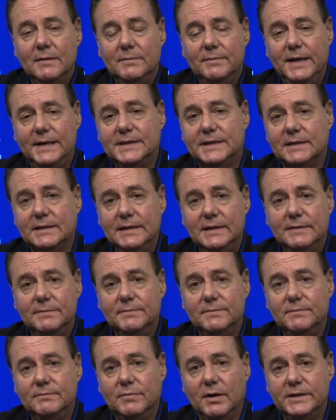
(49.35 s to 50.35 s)
basically,
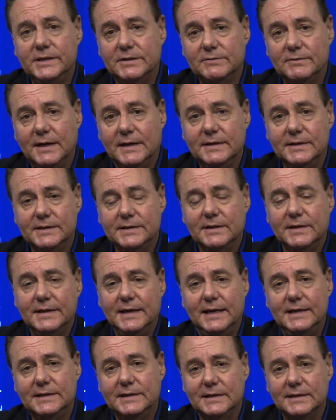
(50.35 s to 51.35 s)
budget
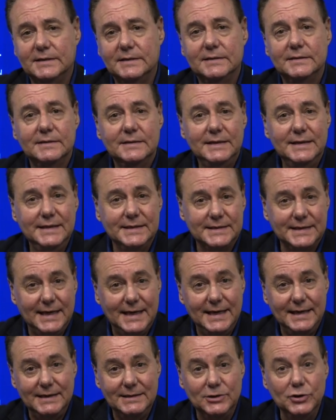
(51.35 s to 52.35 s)
reconciliation is
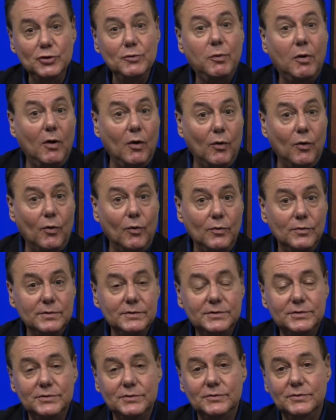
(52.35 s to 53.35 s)
a loophole
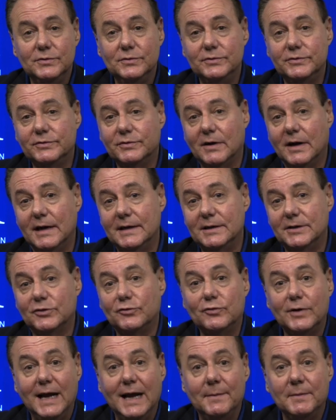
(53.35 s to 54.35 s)
to try to
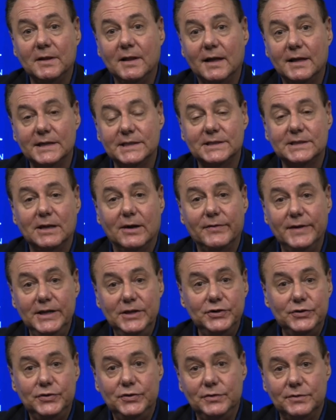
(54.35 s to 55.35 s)
cram a lot of stuff
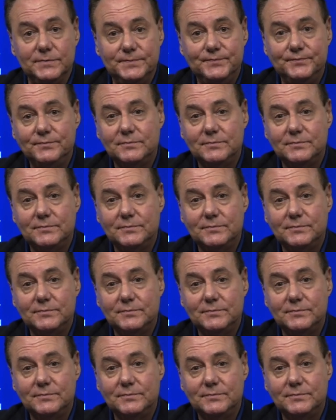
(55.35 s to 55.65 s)
into.